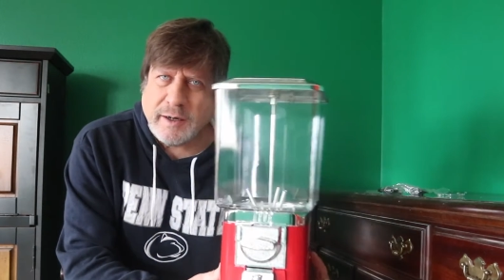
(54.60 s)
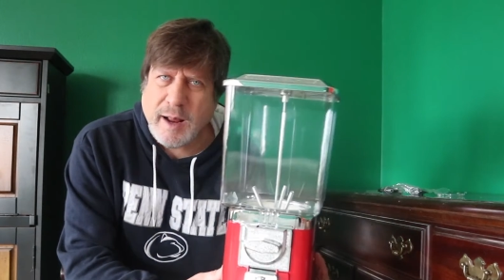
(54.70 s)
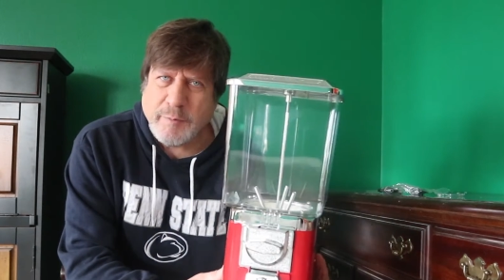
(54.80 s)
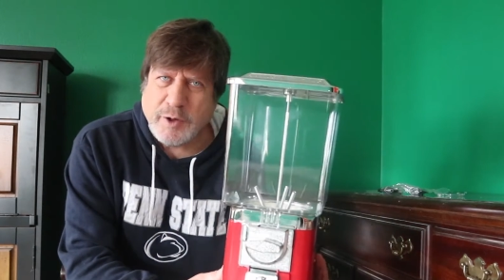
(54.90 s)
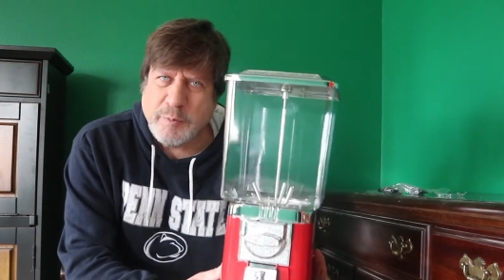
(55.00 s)

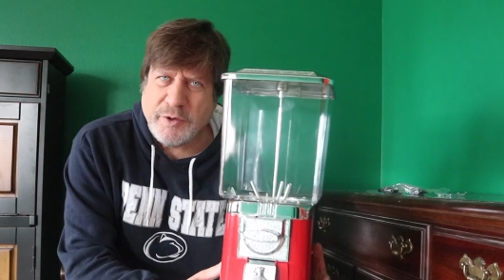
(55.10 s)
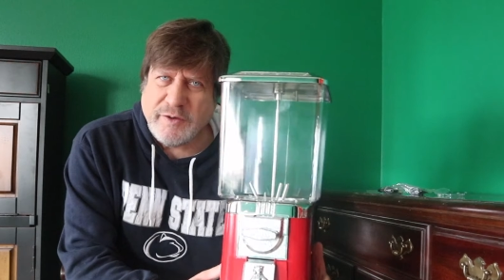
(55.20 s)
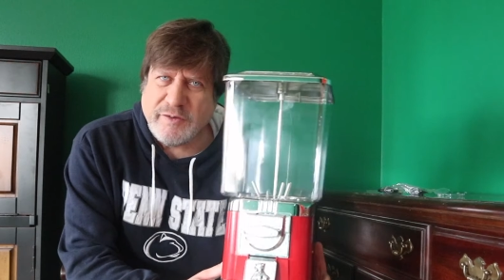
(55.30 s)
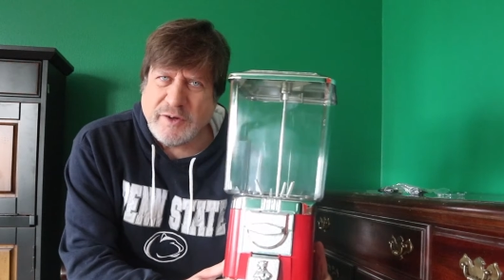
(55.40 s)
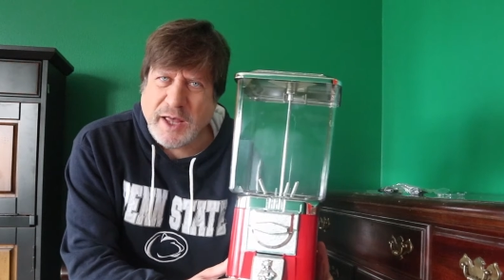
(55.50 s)
going to put
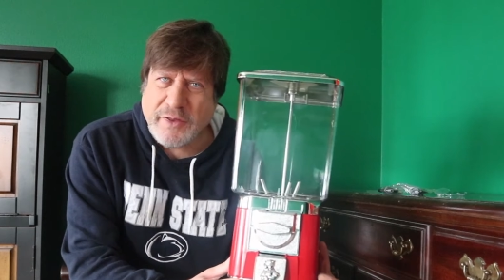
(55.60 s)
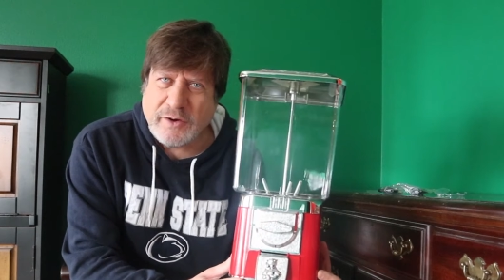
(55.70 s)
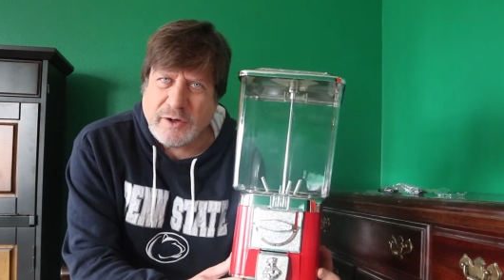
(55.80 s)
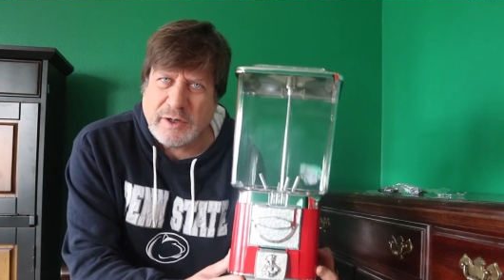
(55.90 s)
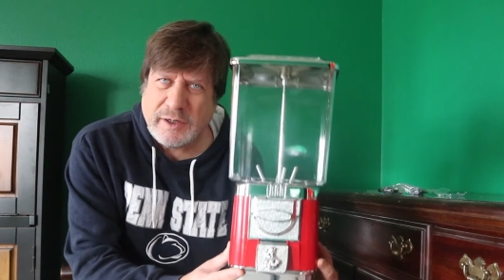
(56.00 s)
these
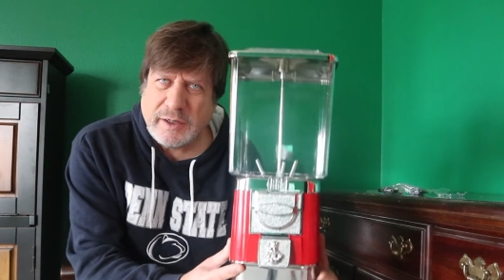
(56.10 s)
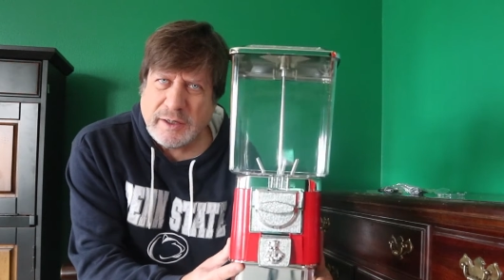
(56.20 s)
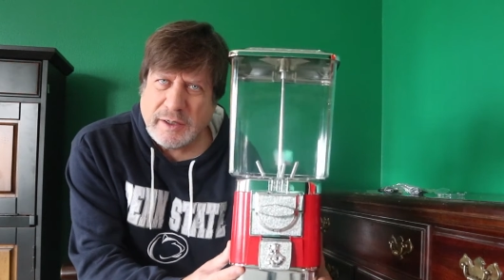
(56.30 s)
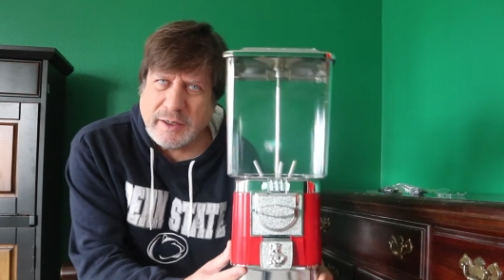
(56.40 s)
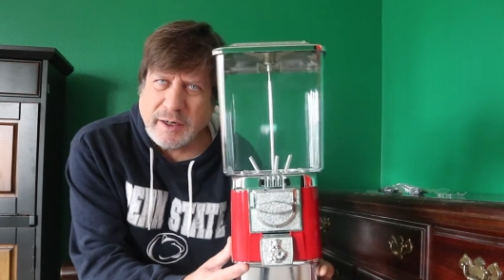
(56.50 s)
together
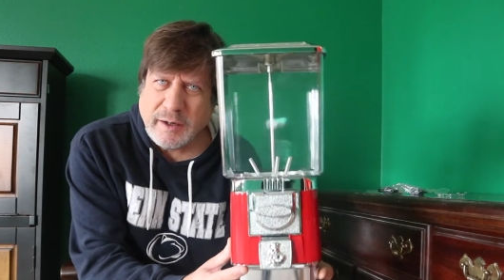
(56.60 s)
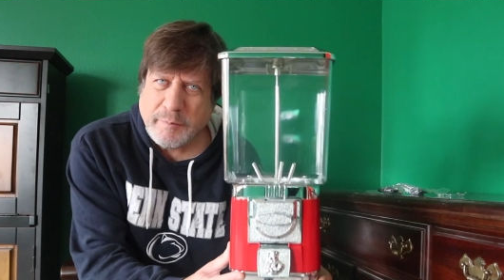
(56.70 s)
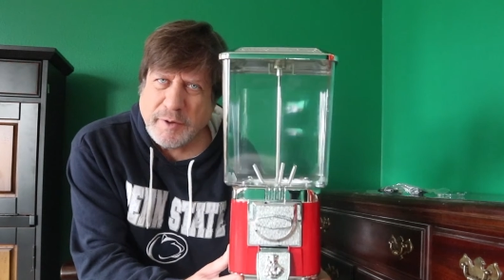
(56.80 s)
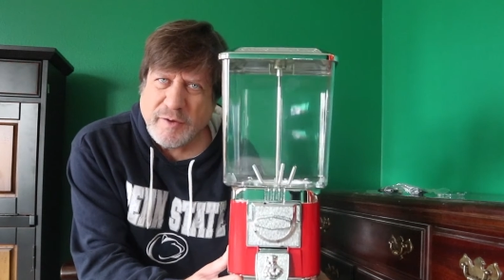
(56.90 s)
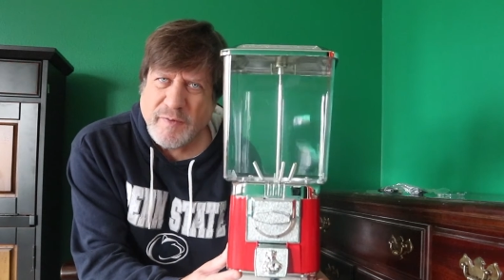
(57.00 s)
and
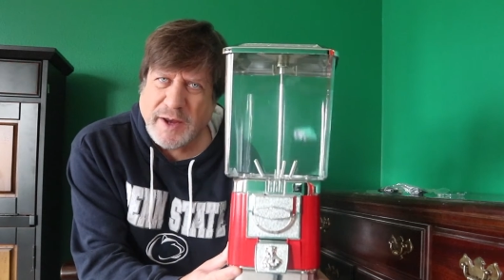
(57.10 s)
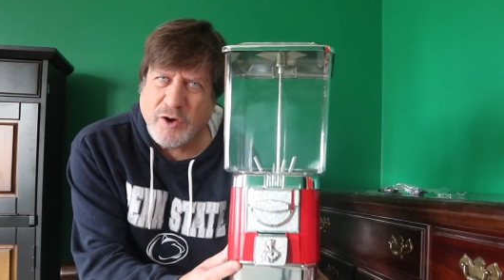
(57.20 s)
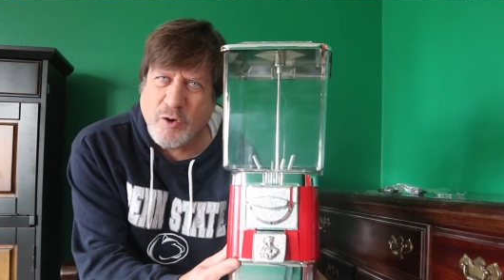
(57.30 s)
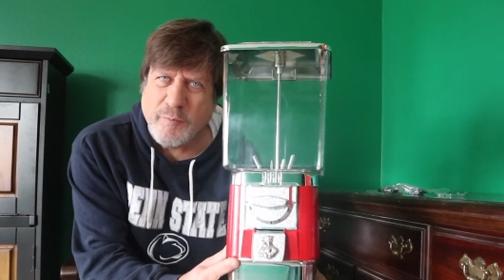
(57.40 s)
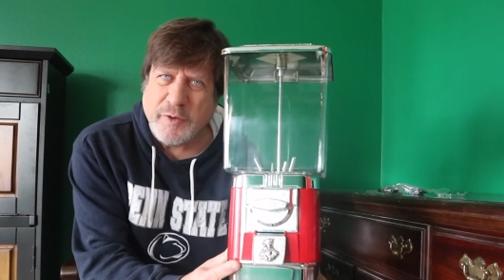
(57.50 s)
I'm going to find a
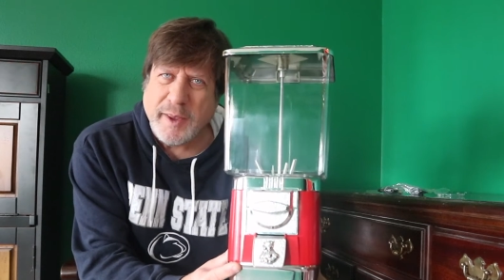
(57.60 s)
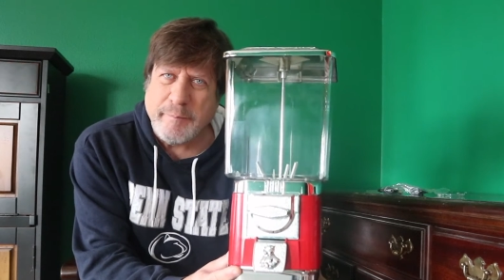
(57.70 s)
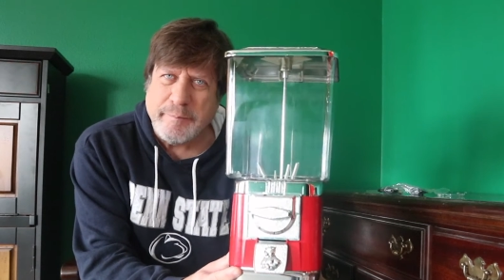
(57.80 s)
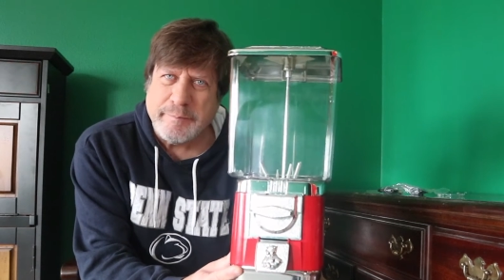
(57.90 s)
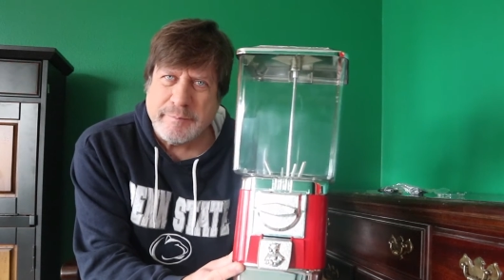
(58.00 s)
home for
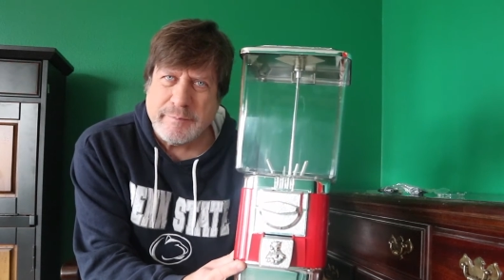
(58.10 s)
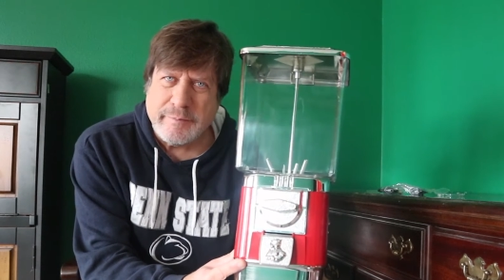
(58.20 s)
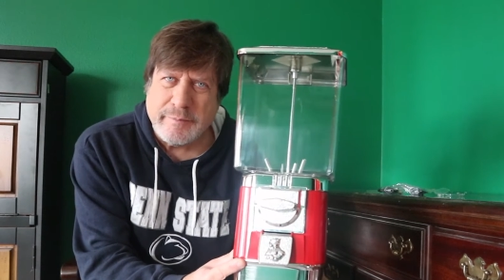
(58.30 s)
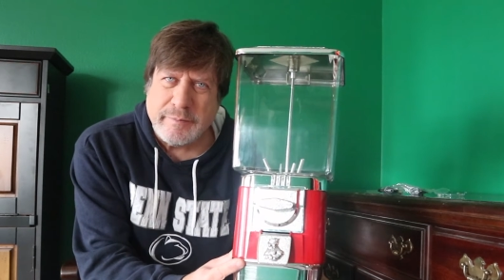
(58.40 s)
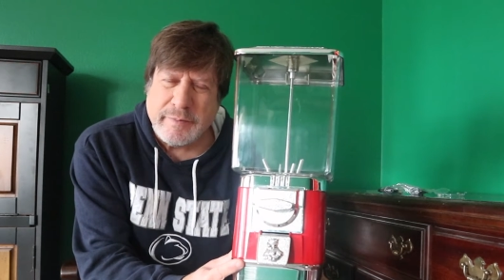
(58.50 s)
them.
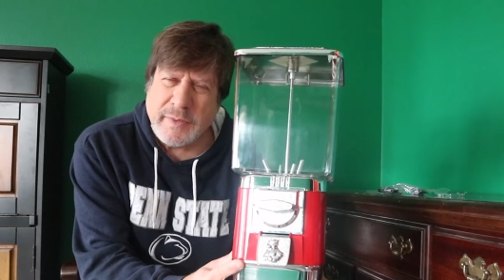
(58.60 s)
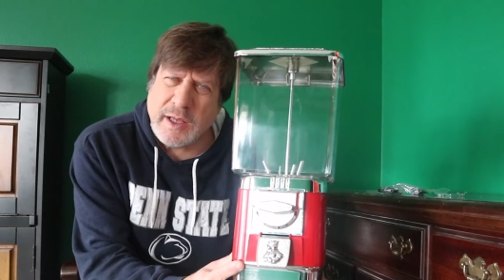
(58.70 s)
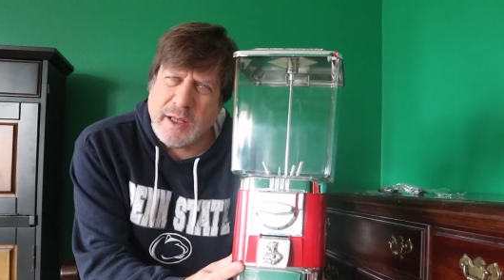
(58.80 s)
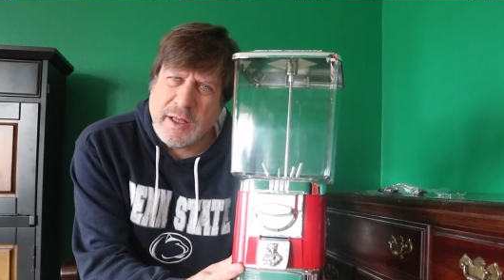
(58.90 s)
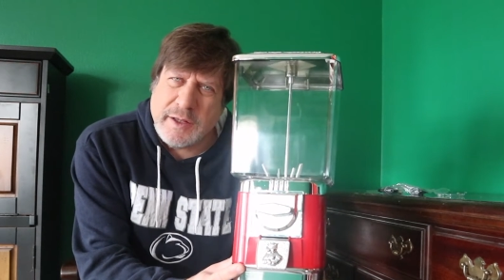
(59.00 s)

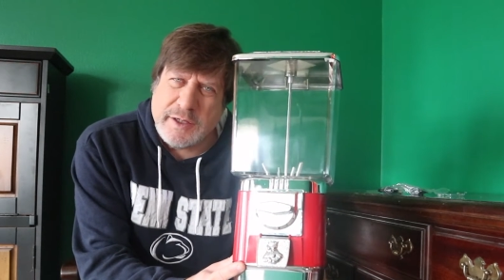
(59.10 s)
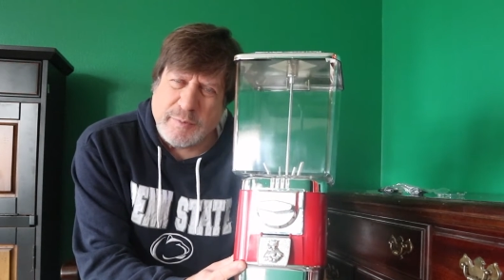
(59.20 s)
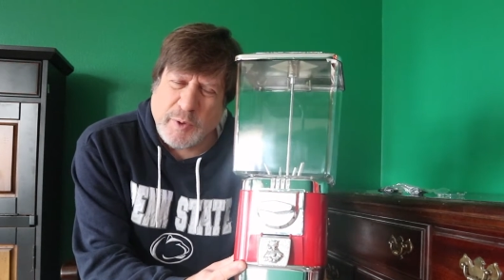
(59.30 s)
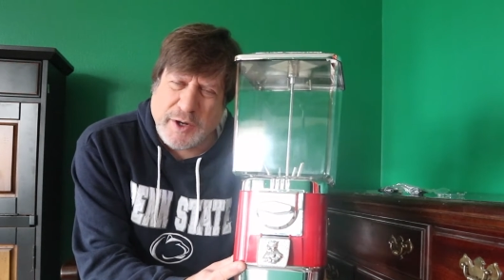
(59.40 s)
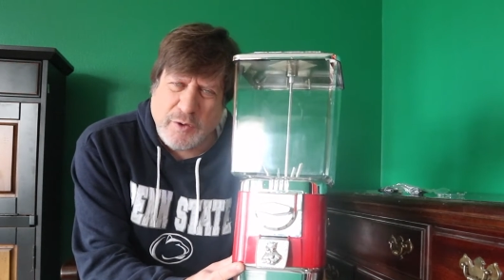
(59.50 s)
These
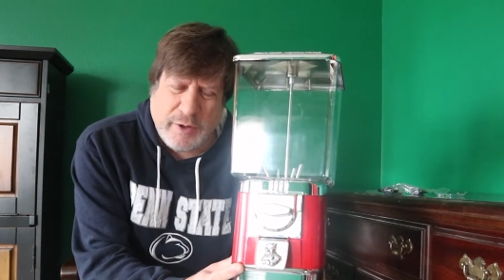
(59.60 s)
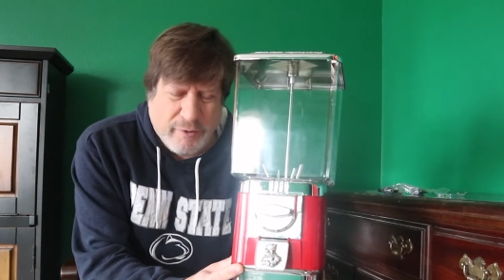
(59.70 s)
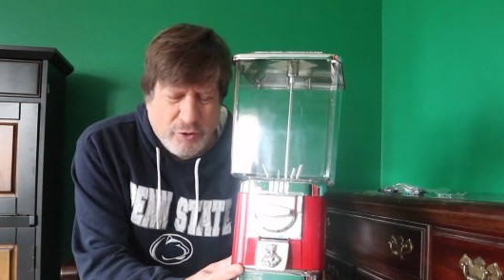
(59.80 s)
are brand new. Now,